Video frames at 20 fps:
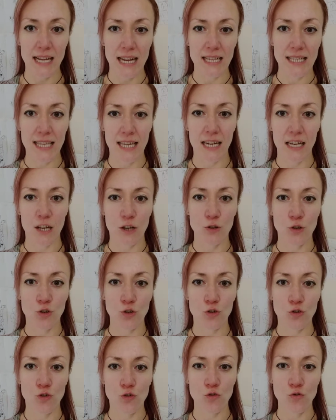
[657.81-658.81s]
That's going to go
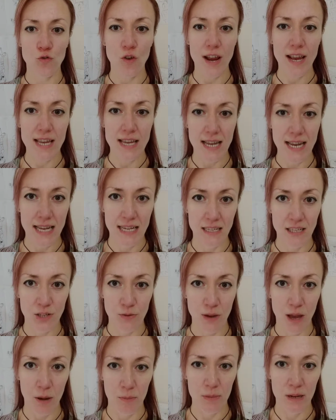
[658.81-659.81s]
straight
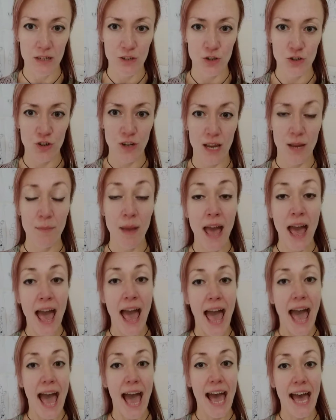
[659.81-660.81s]
into our bloodstream,
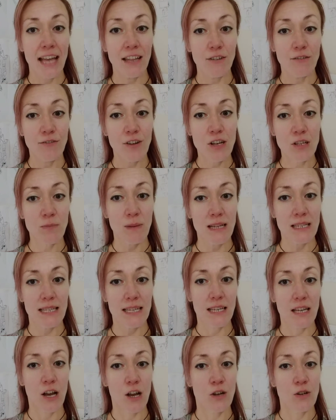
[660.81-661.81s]
and the first place
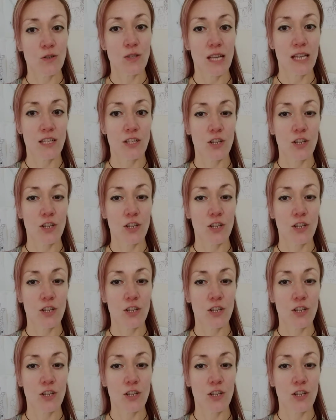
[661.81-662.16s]
it goes is